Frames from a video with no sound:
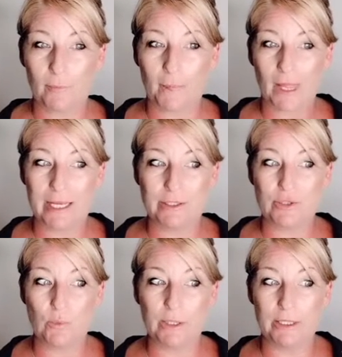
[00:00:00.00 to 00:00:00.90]
and
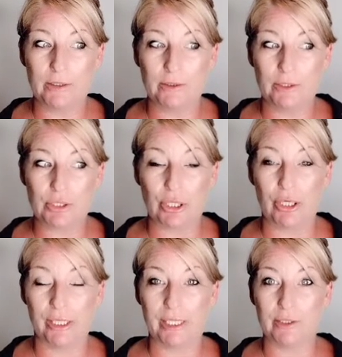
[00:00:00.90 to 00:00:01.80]
will
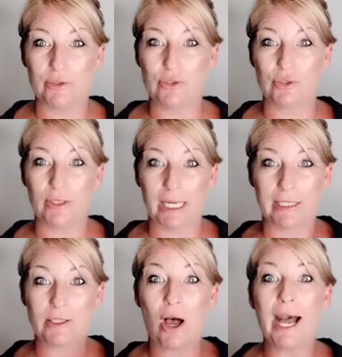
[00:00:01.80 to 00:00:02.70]
turn into a
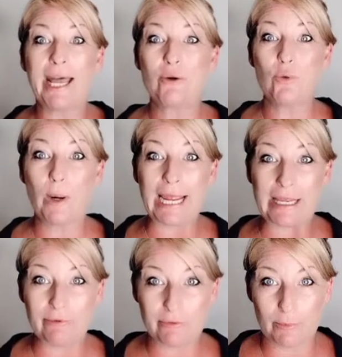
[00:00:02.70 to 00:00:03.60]
tidal wave
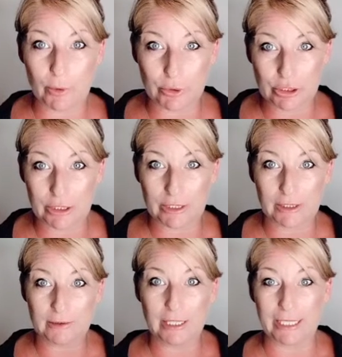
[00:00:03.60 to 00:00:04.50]
of emotion
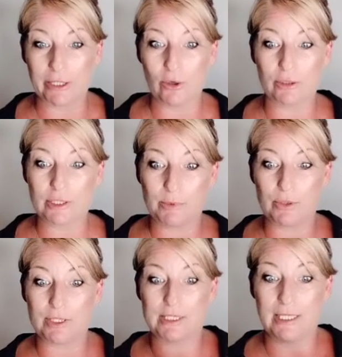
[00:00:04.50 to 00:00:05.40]
like an
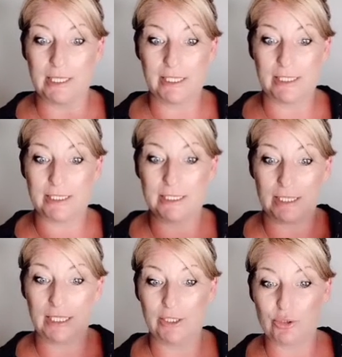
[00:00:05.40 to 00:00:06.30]
octopus that is
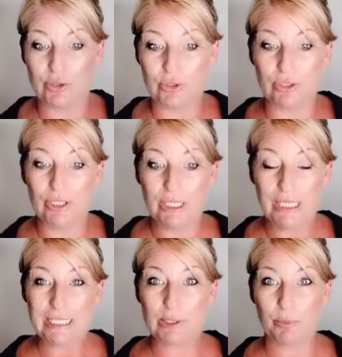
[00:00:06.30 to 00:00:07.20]
starting to
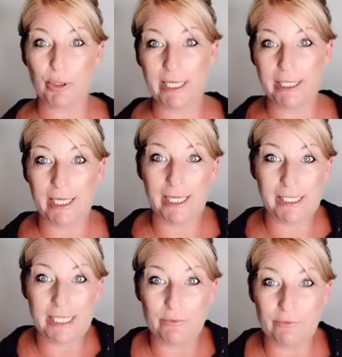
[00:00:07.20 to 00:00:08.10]
spread and
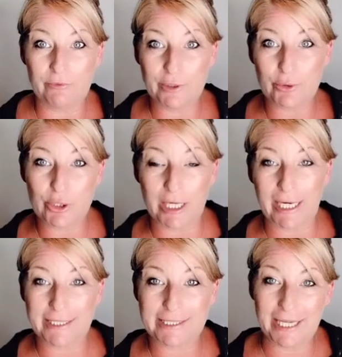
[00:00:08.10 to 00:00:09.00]

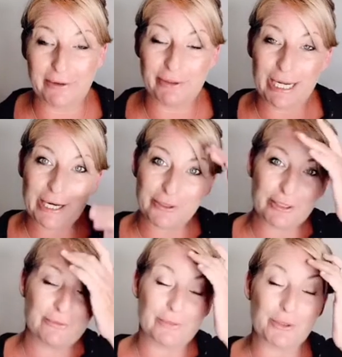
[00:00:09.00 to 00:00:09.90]
infiltrate every area
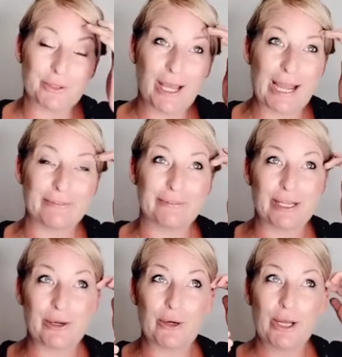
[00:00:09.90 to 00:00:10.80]
of your life.
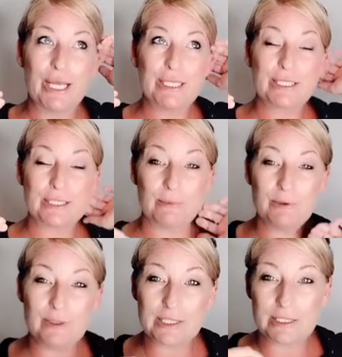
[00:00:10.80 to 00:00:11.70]
Now, some of
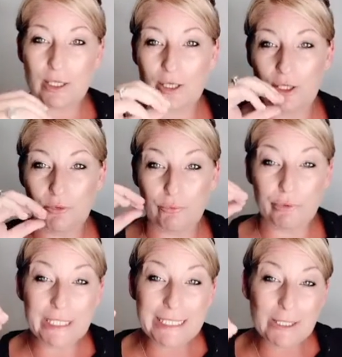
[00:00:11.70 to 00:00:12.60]
us are
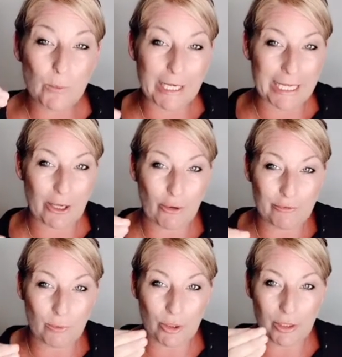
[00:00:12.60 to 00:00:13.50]
really aware
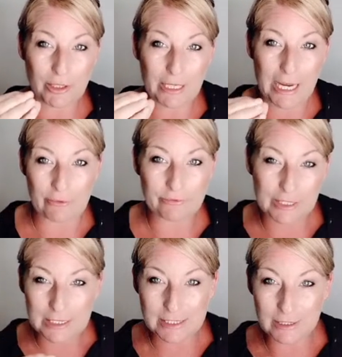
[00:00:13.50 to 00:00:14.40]
of what our
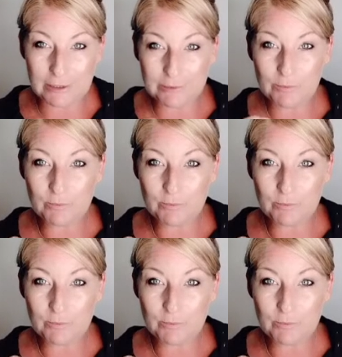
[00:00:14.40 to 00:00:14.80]
fears are,